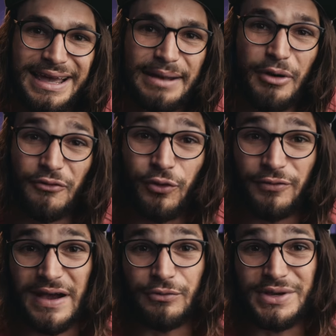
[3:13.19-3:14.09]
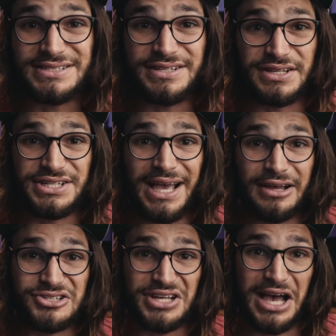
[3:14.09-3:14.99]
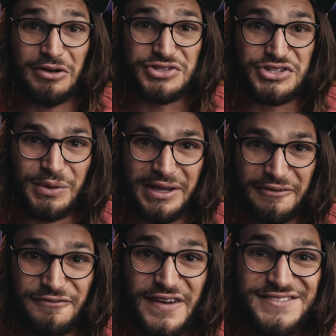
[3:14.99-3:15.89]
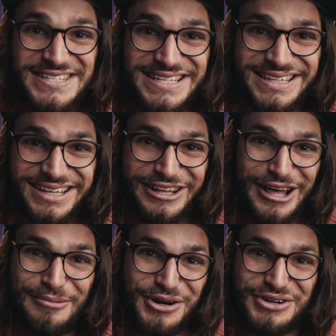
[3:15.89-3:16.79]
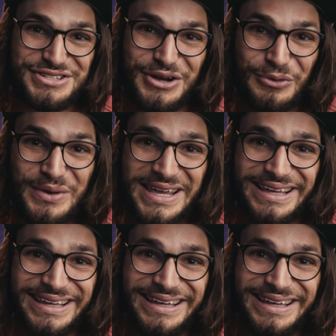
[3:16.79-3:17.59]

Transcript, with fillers: And about 4 or 5 weeks into the challenge, I was doing 50 kilometers a week.